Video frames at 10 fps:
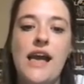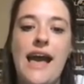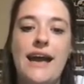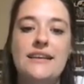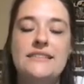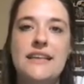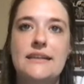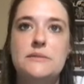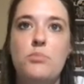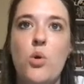
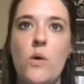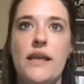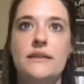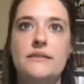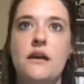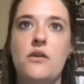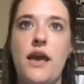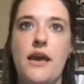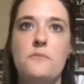access point. Okay.